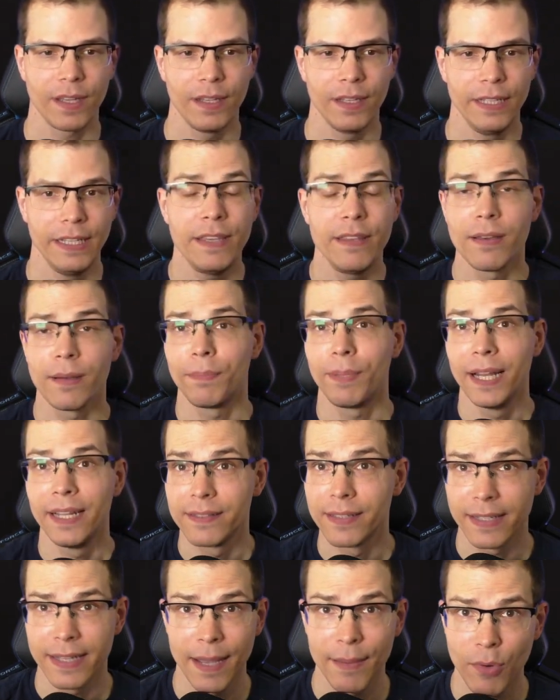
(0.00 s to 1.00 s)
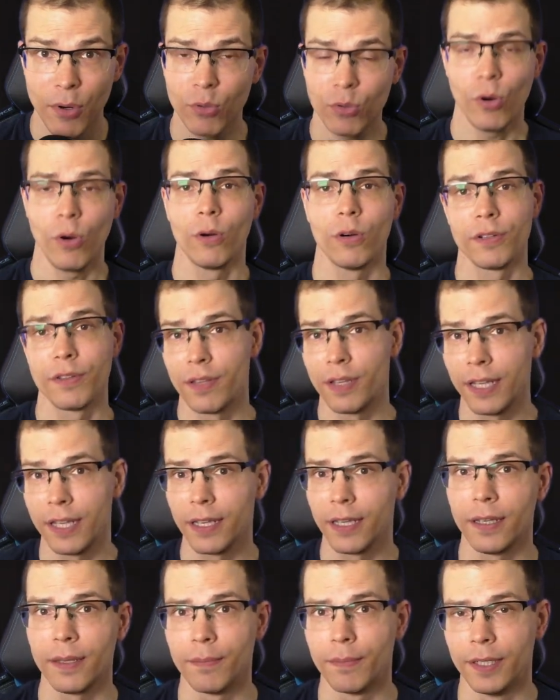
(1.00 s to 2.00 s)
either play the demo or
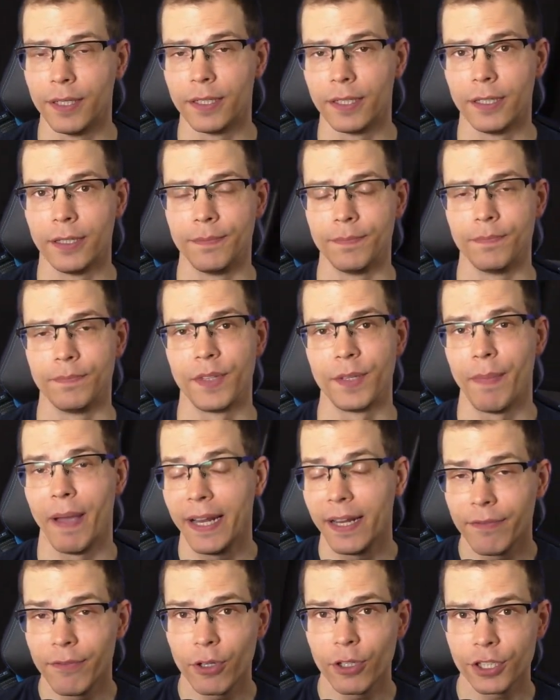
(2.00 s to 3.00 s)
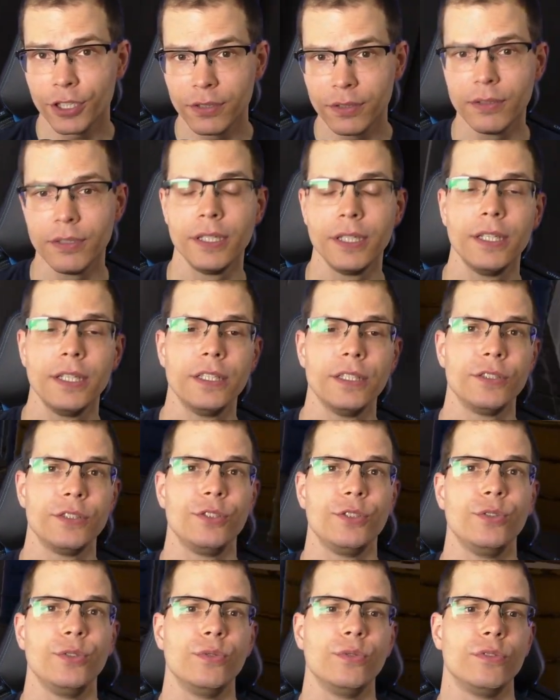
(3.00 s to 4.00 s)
the beta version
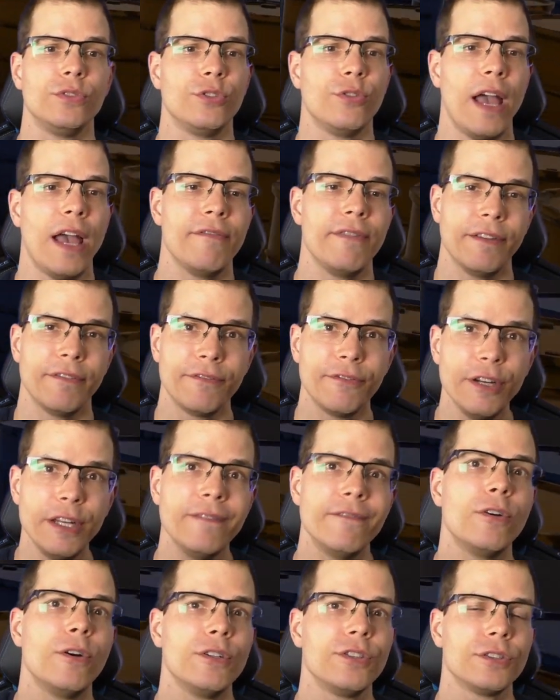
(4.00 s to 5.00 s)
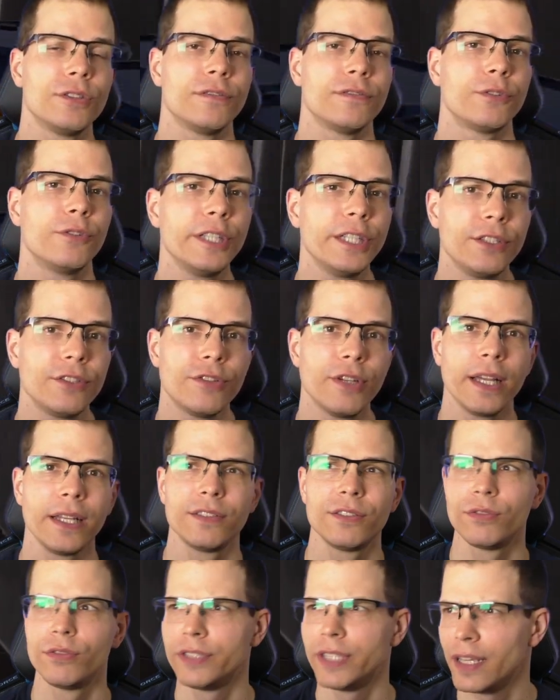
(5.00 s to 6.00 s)
to have a free version of Tricky
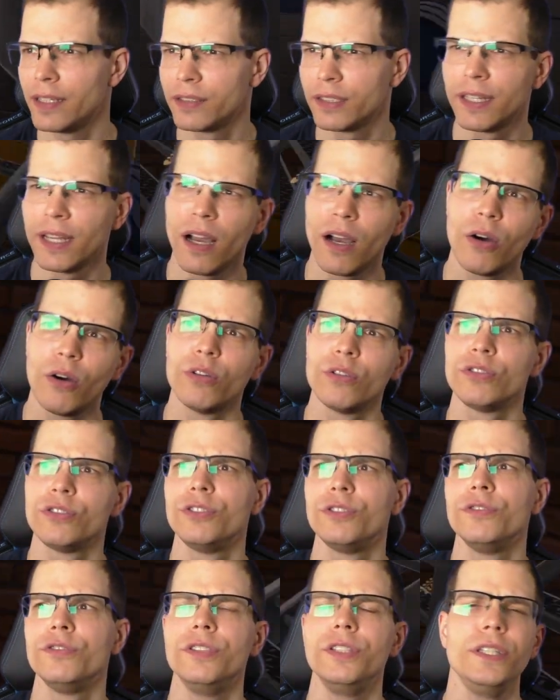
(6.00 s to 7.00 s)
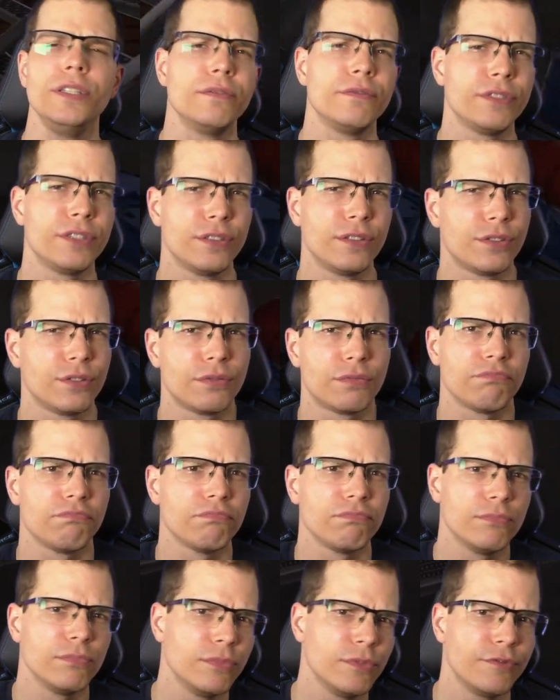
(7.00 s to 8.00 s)
Tracks, to test it out, to see if
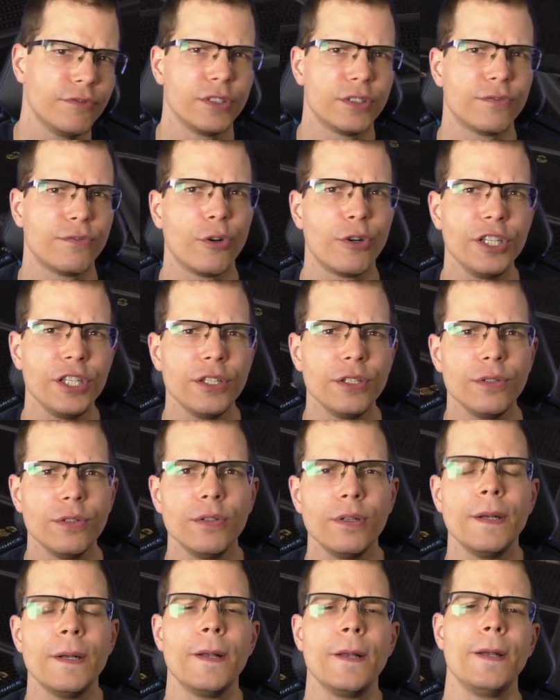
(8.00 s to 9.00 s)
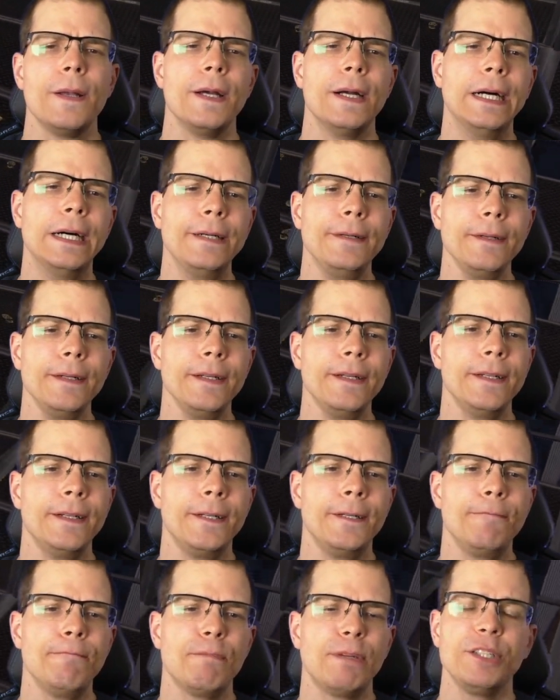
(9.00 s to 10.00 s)
it's for you.
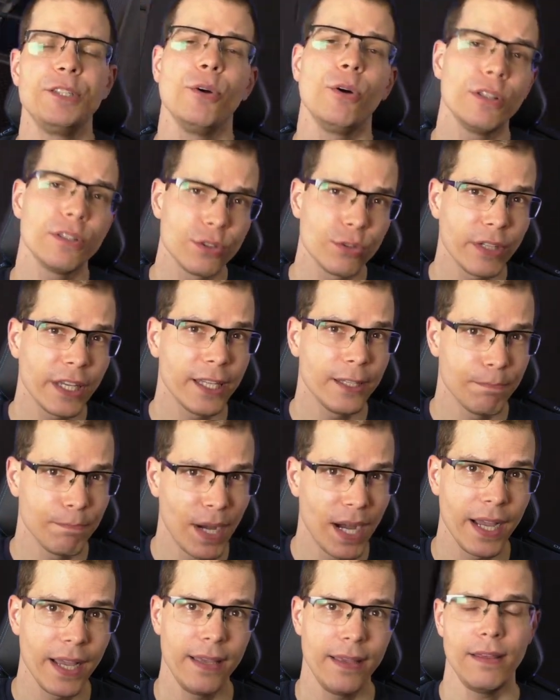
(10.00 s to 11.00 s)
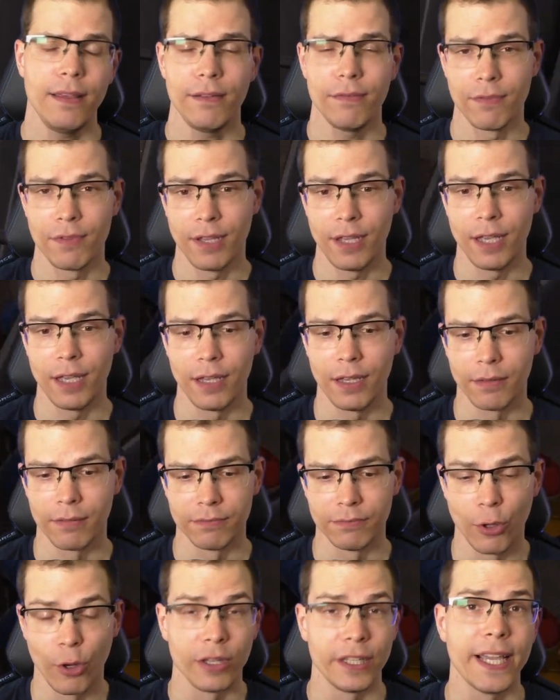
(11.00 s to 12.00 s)
But you also can buy the
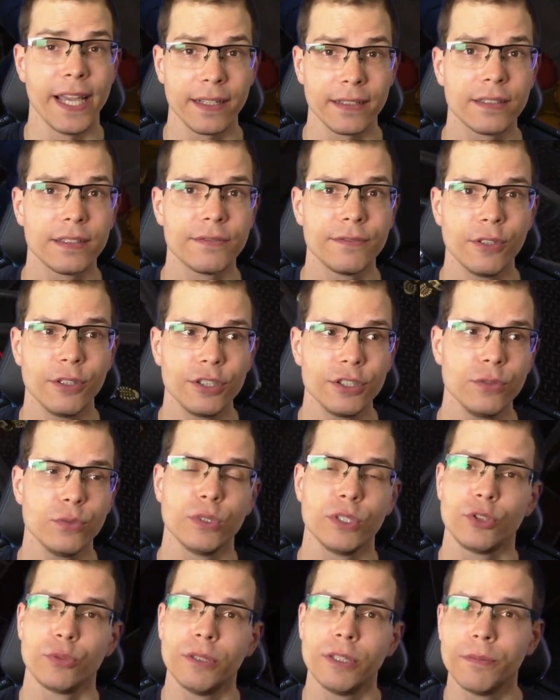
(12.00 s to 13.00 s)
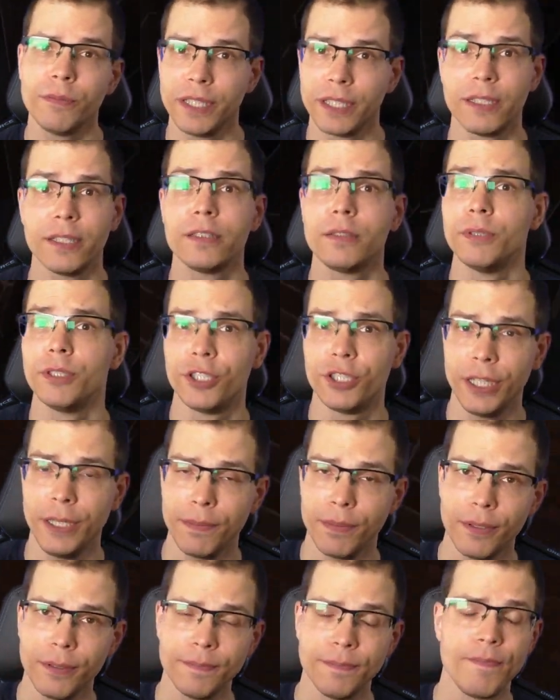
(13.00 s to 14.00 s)
early access version, which will be a little bit
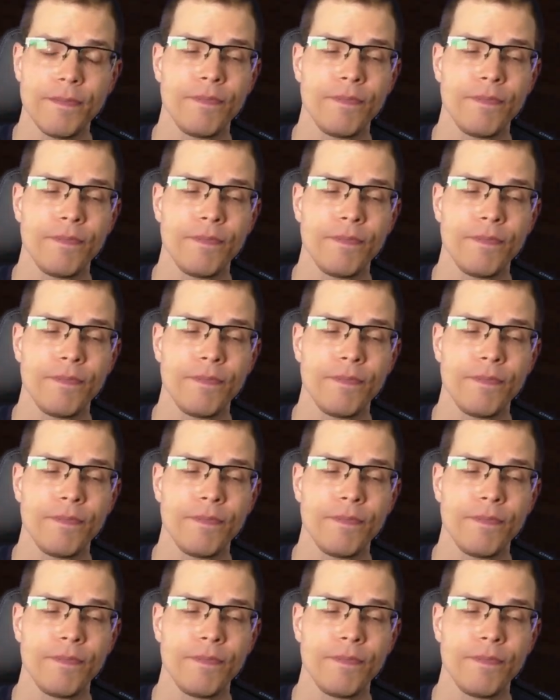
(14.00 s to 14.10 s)
cheaper.